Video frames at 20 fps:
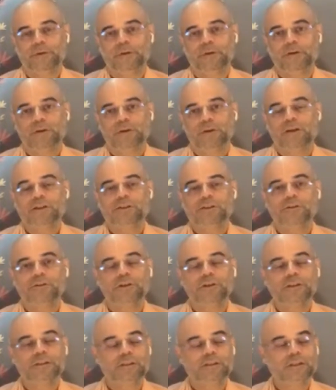He showed
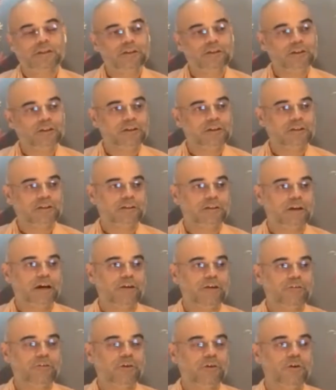this interest. I
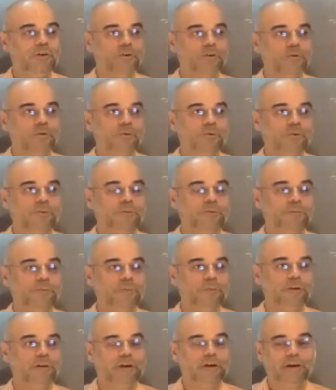want to
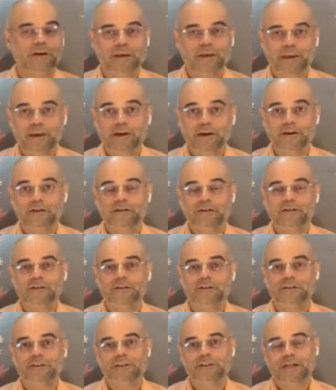hear
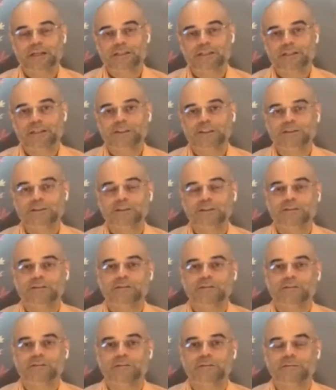the translation.
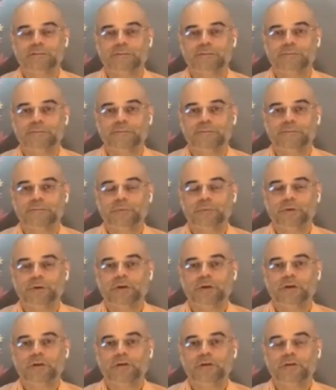
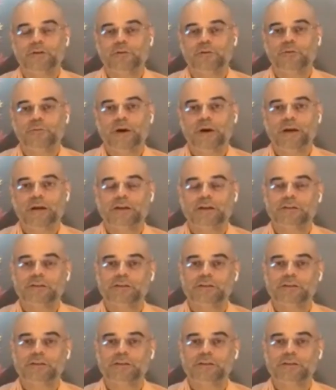Guru Maharaj